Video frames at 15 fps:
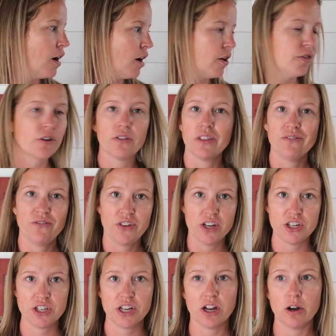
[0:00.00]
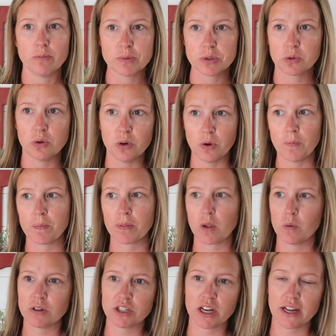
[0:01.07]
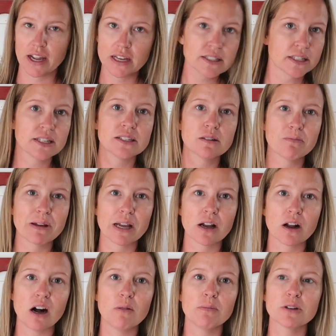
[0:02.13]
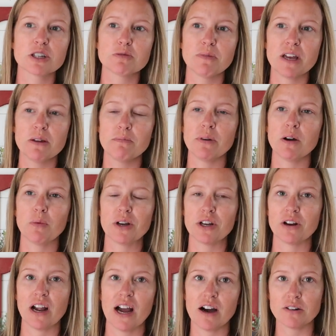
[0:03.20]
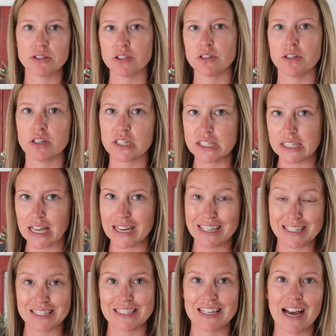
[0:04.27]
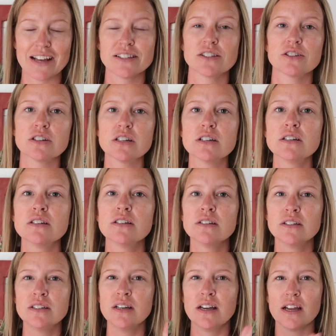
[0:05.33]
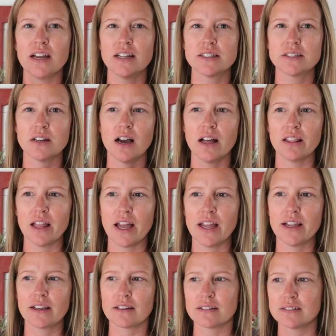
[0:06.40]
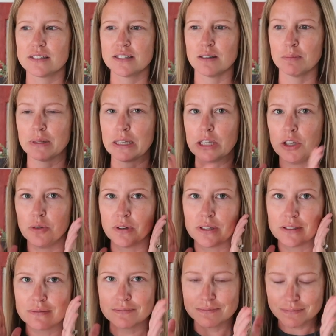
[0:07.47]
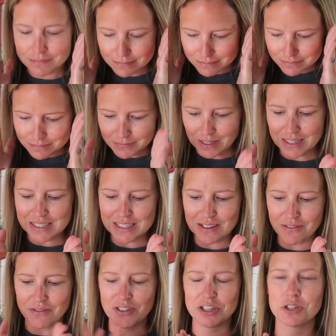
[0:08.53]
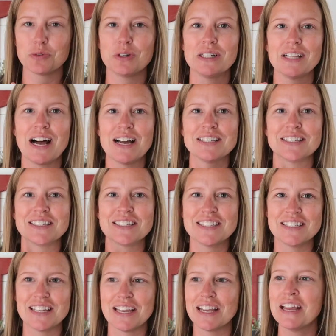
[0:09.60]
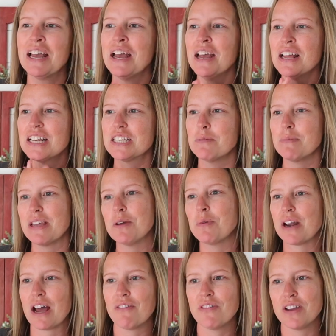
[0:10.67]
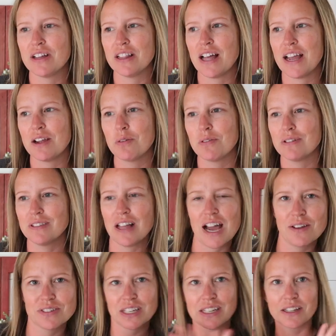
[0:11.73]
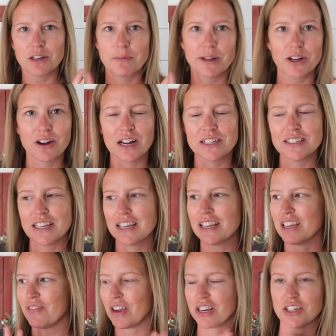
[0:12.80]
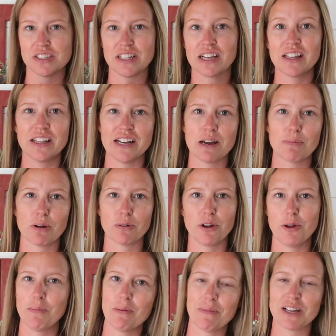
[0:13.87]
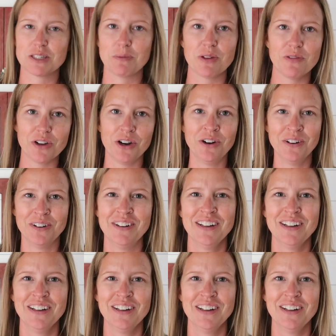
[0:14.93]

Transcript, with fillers: other than finishing homeschool, which I guess is a big accomplishment, but when your house looks like a disaster, it's not like something you can visualize and see. To me, when I feel like life's like a little bit crazy, if I could just like clean up a room, it makes me feel